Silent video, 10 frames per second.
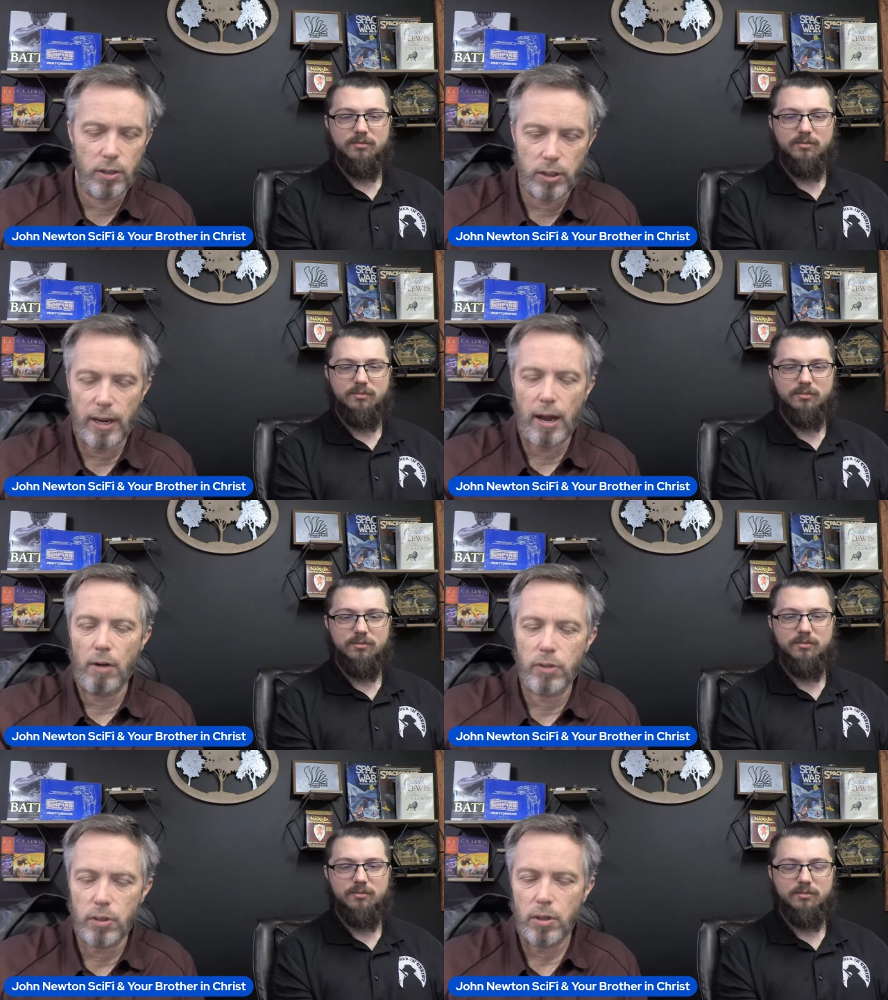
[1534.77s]
Speaker 1: Just
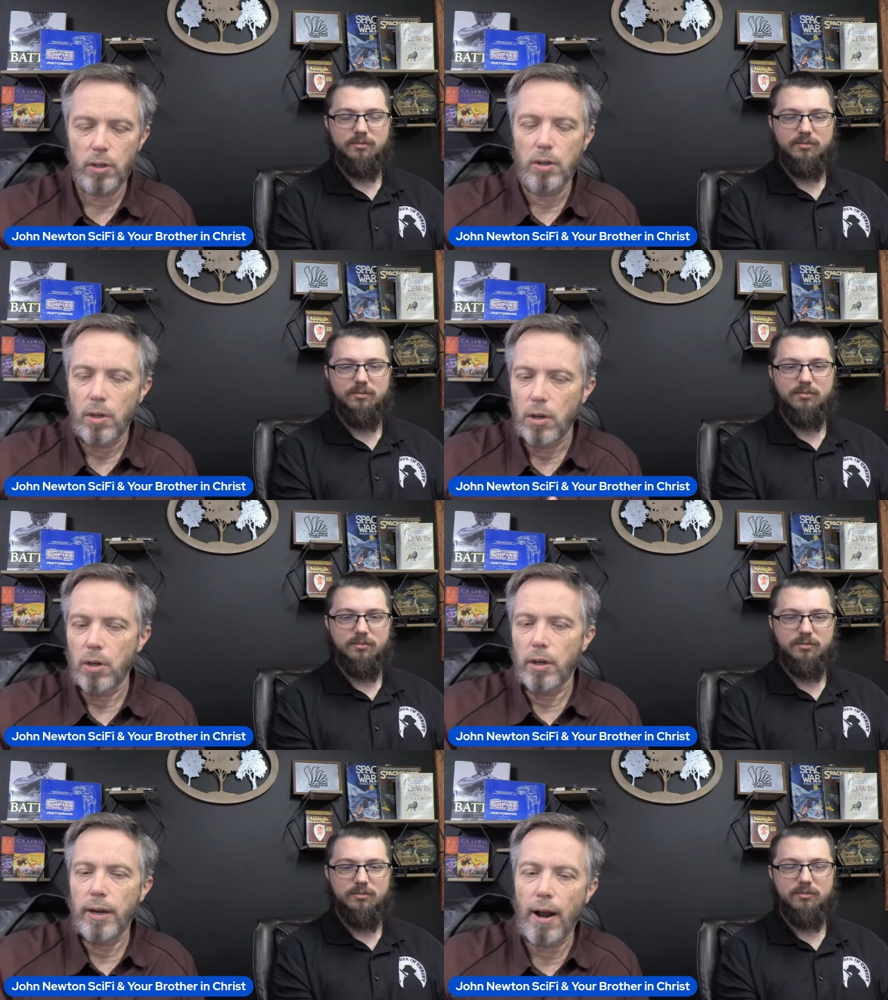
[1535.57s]
count
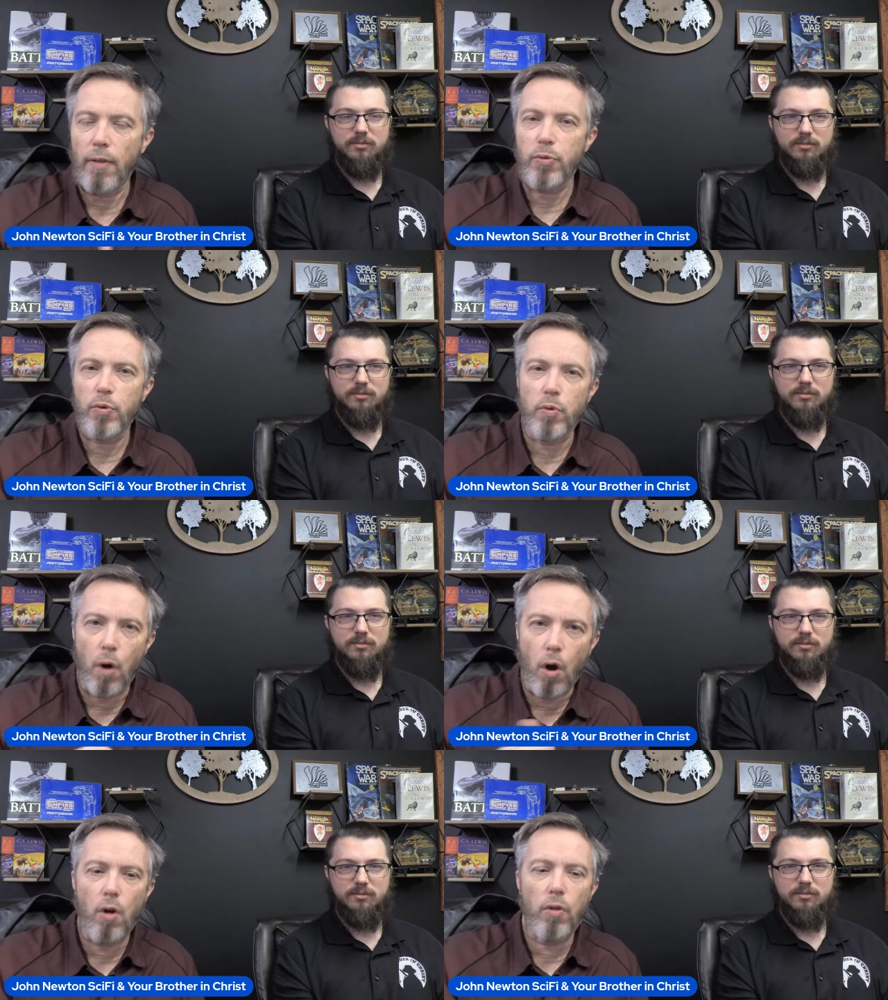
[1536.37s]
count
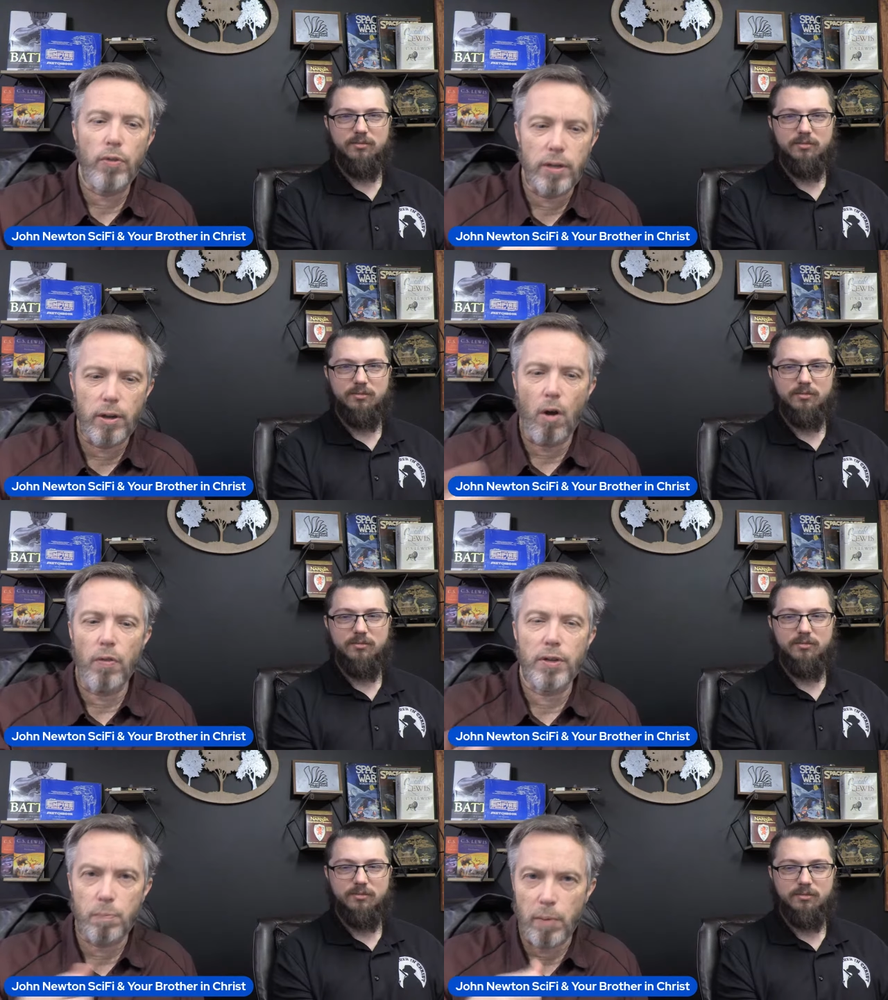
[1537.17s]
through all the
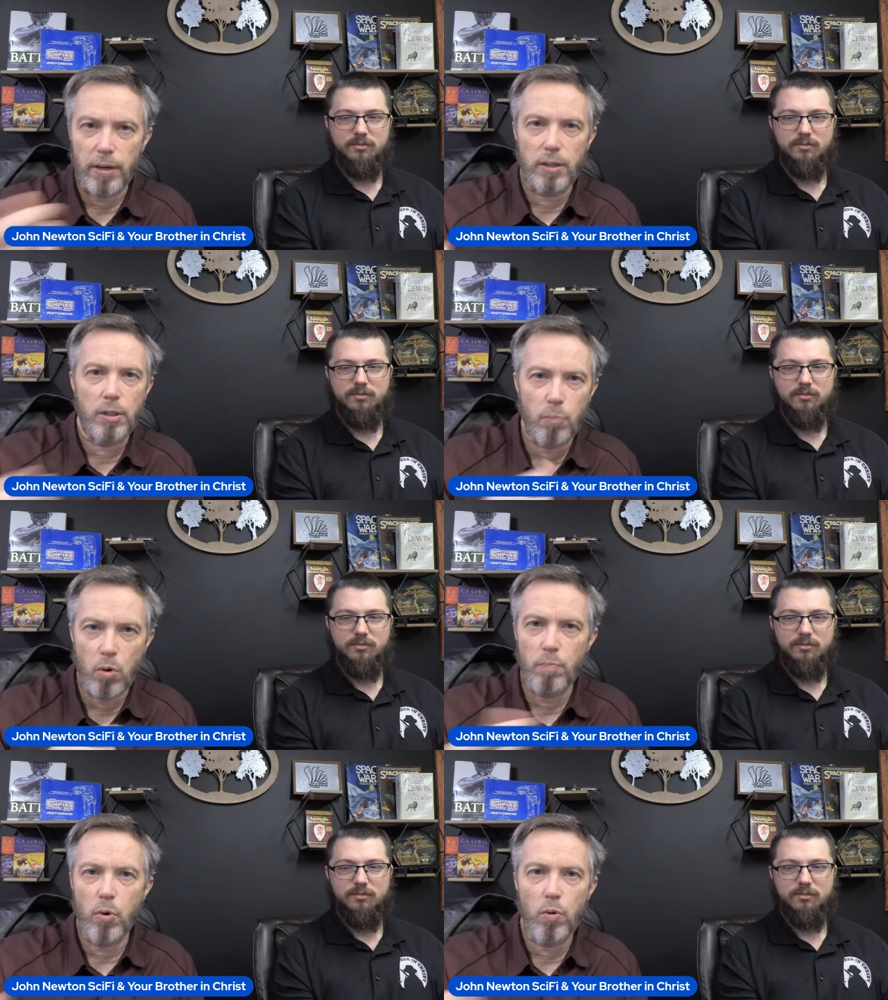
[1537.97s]
all this money. Just
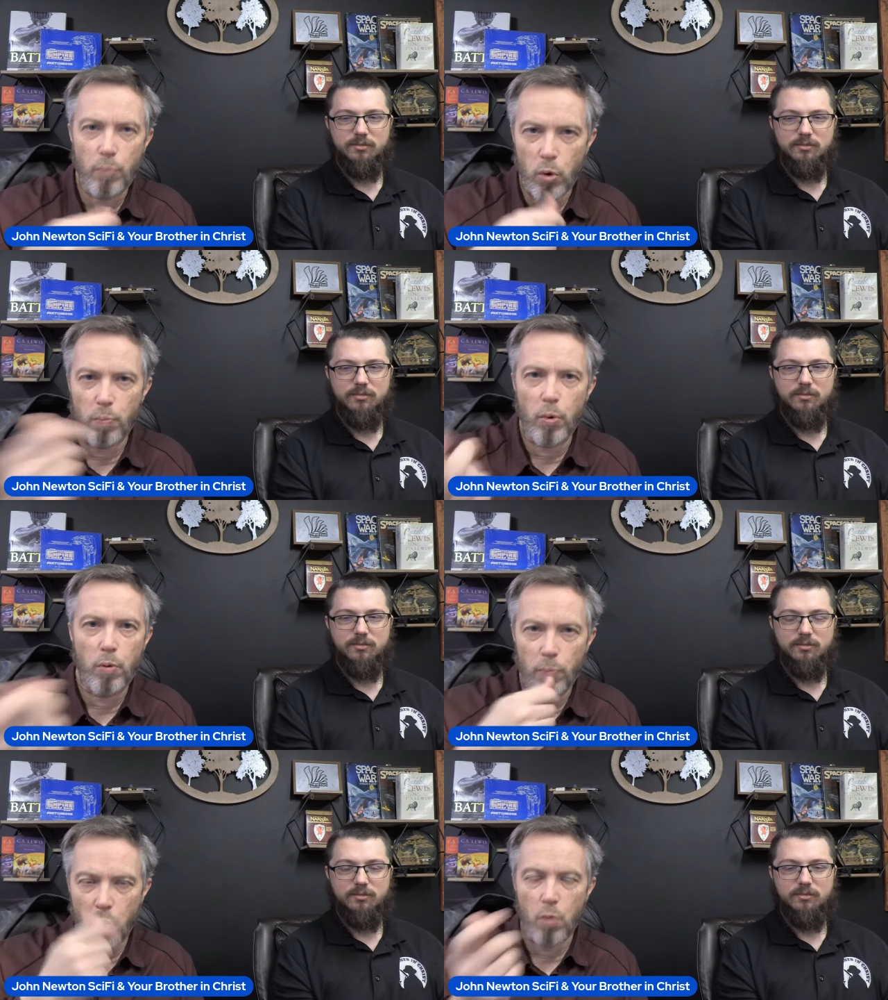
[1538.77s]
boom, boom, boom,
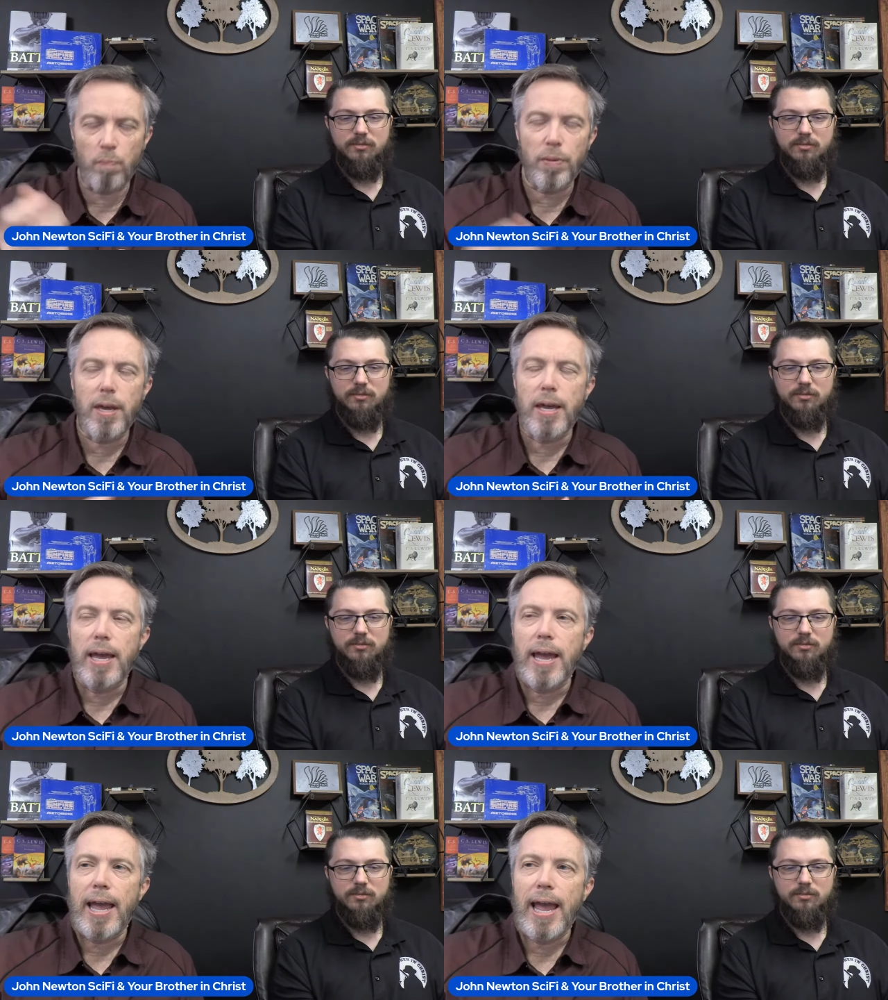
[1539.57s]
boom, boom,
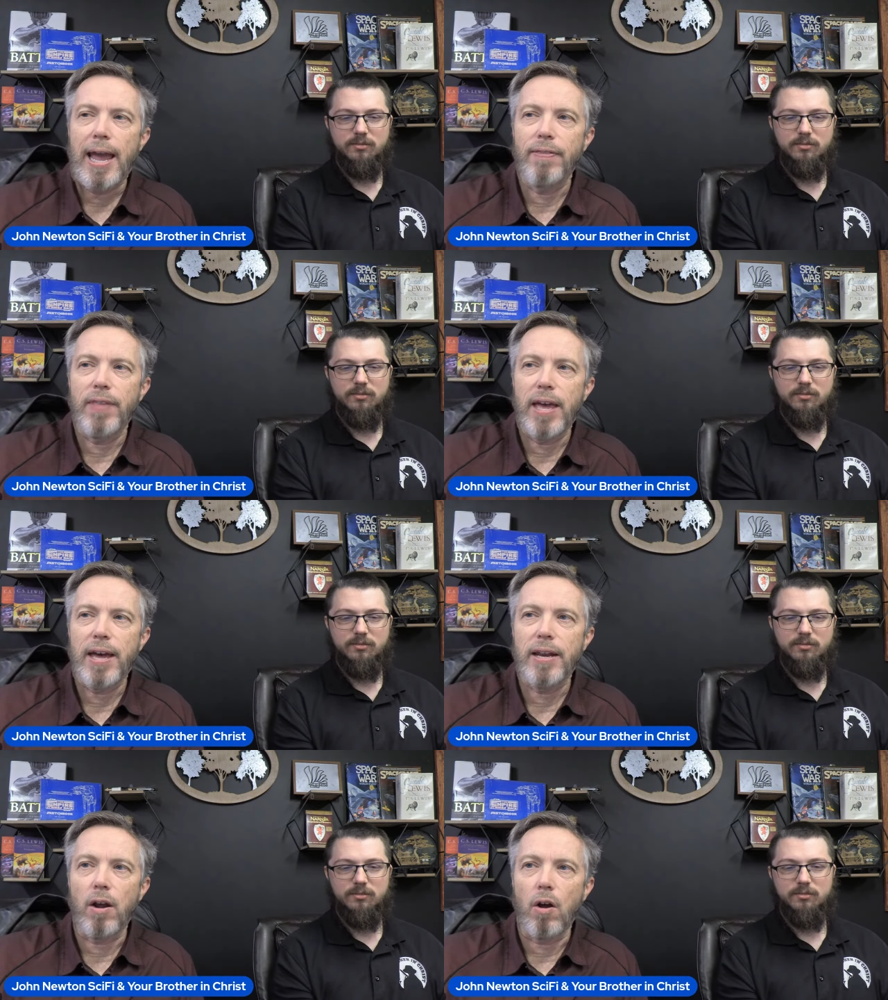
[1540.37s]
and
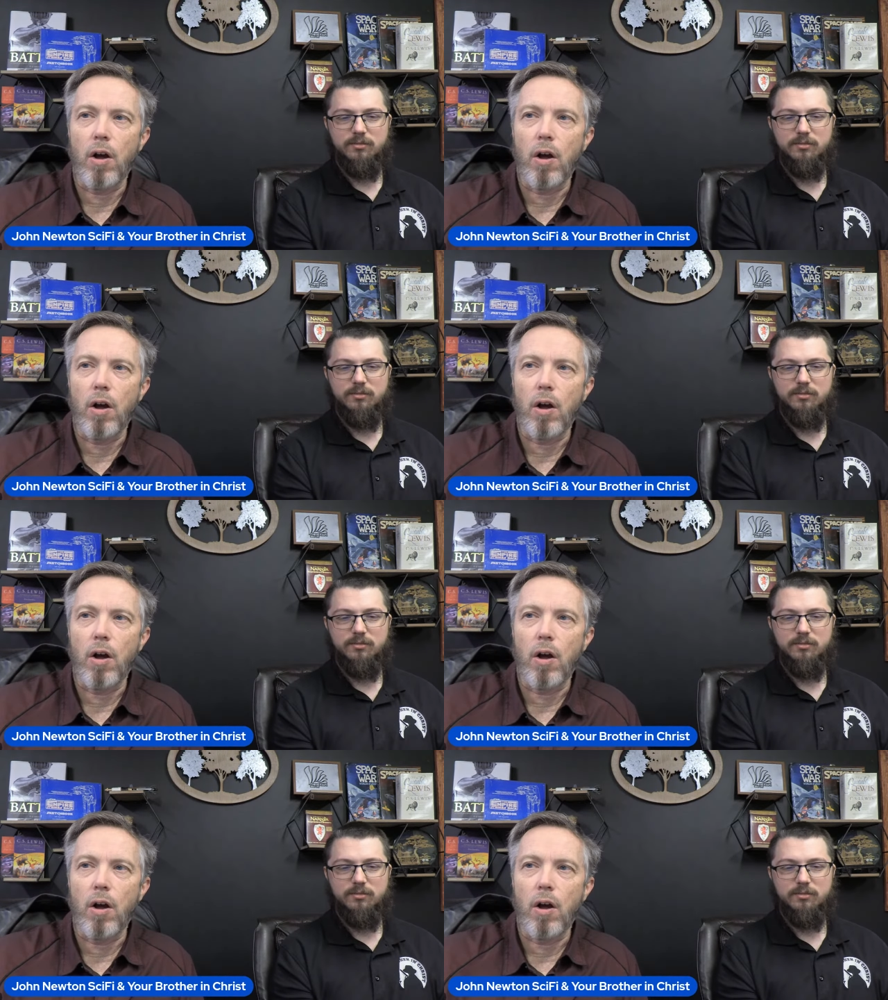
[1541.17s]
then